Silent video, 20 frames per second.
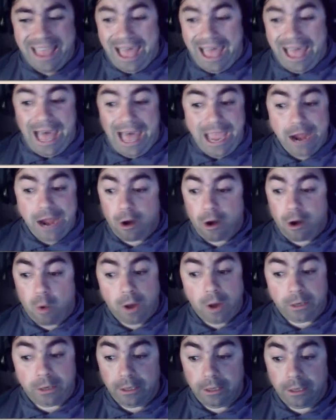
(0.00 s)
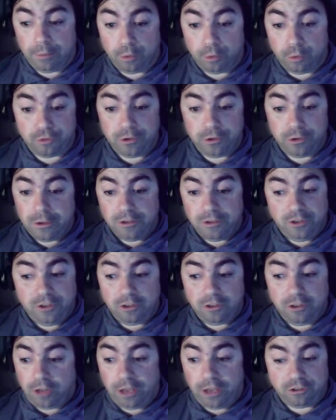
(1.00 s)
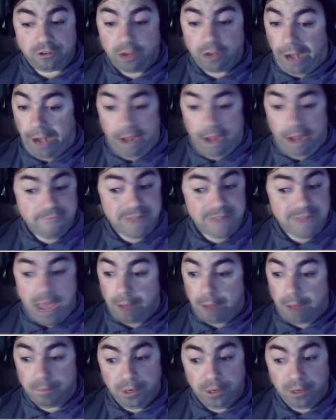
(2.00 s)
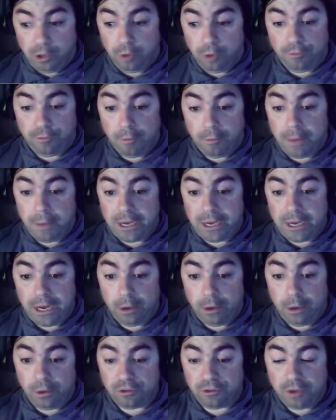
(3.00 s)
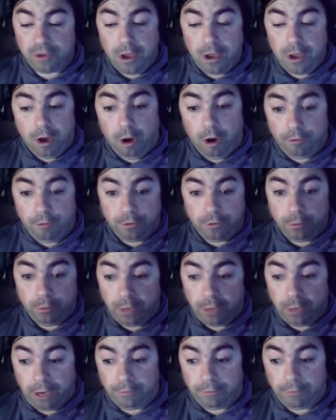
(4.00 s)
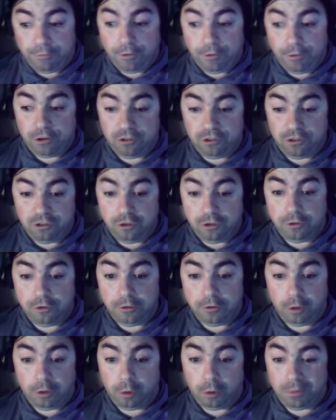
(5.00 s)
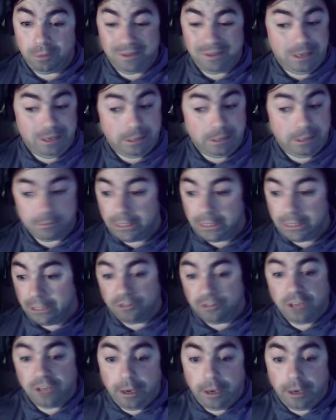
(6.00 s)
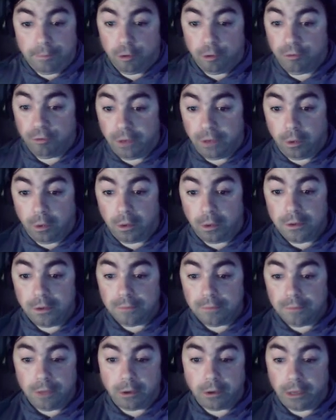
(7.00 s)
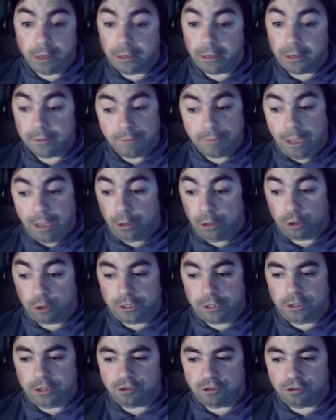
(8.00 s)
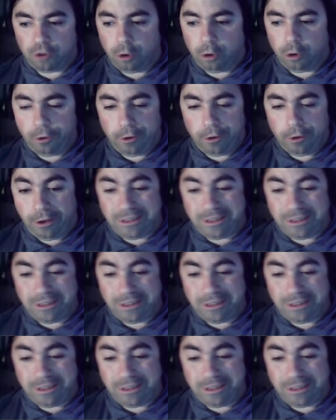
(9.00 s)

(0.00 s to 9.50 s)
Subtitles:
Air quality levels since last night have not been good for many areas. Hopefully when I refresh this, it's a little... Nah, it's not improved at all. Okay, I looked at this earlier.